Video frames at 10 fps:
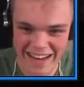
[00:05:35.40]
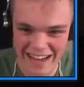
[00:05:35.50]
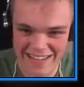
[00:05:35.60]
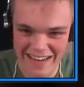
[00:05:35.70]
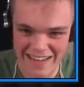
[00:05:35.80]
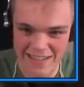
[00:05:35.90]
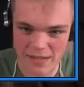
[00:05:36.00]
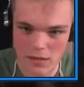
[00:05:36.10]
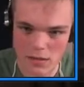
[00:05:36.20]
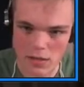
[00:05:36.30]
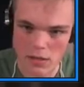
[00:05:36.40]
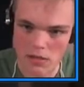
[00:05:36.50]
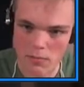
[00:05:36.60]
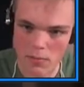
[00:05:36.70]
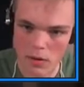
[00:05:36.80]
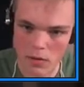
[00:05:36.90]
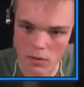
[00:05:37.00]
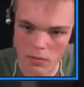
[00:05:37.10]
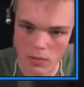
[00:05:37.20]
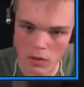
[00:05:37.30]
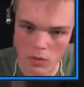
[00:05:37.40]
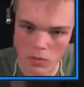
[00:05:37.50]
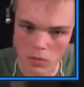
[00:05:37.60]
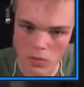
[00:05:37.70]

That's nice. Tomorrow, no.